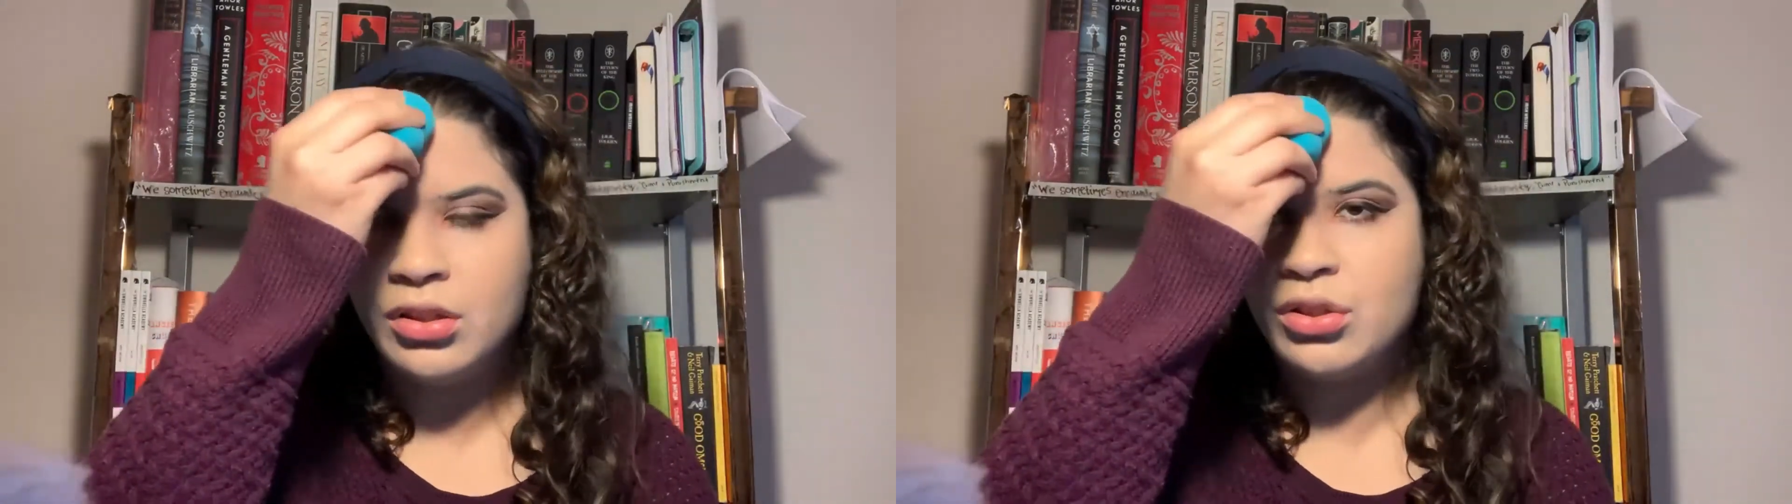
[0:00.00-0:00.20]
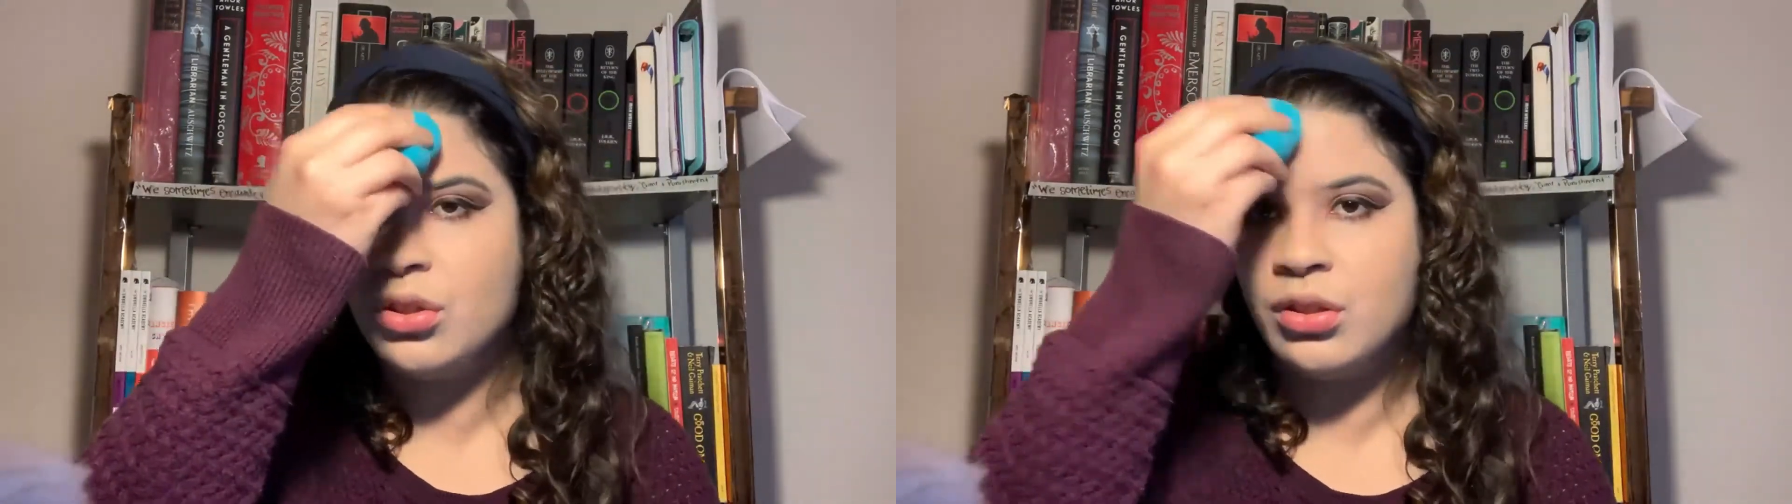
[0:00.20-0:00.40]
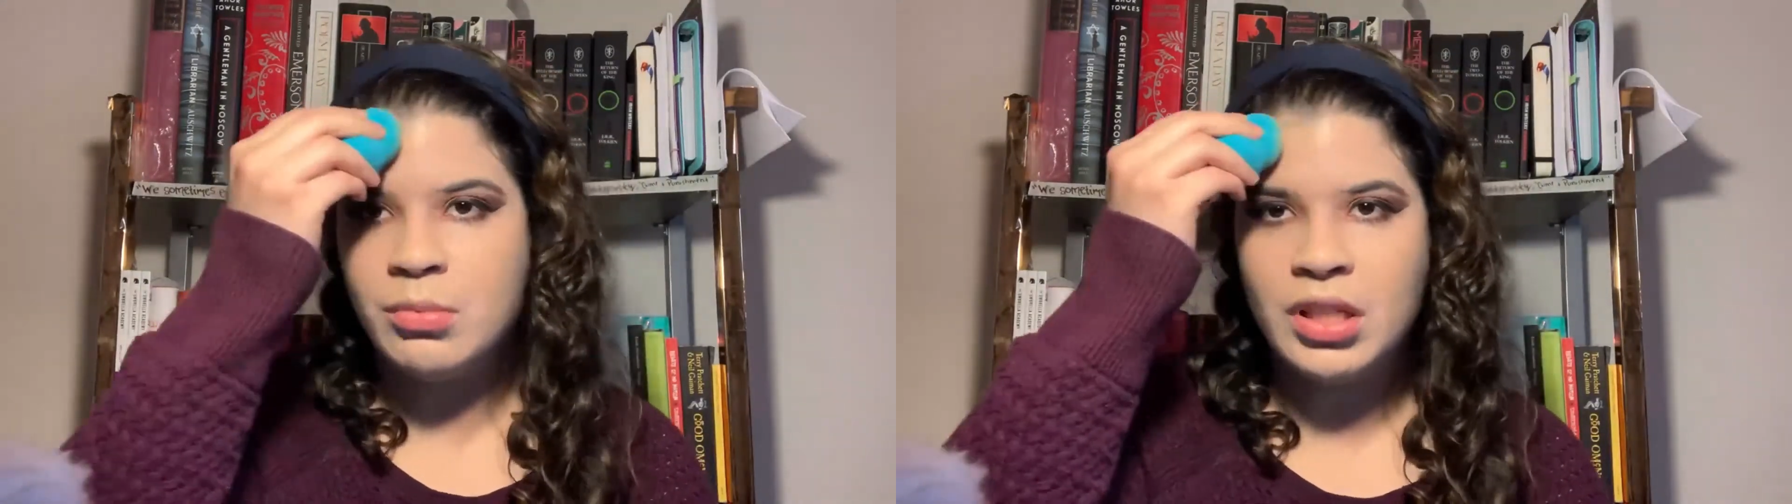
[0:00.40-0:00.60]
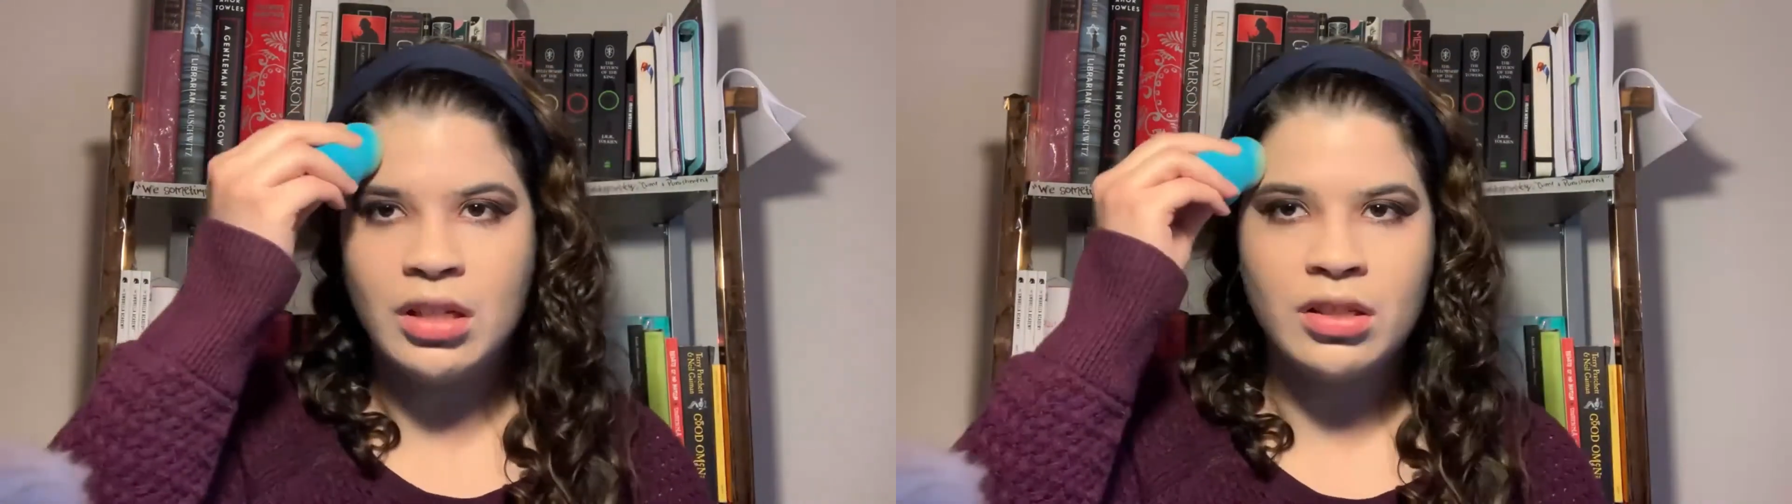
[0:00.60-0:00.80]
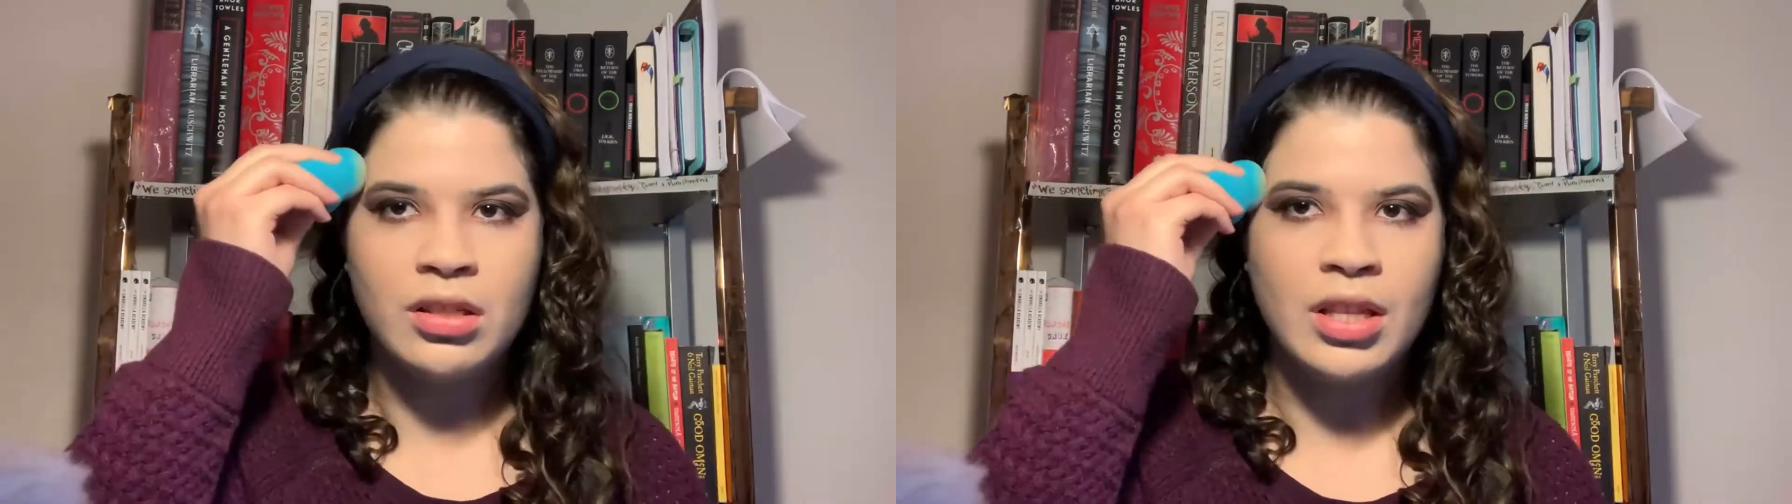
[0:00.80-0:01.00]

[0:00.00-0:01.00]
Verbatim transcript: circumstances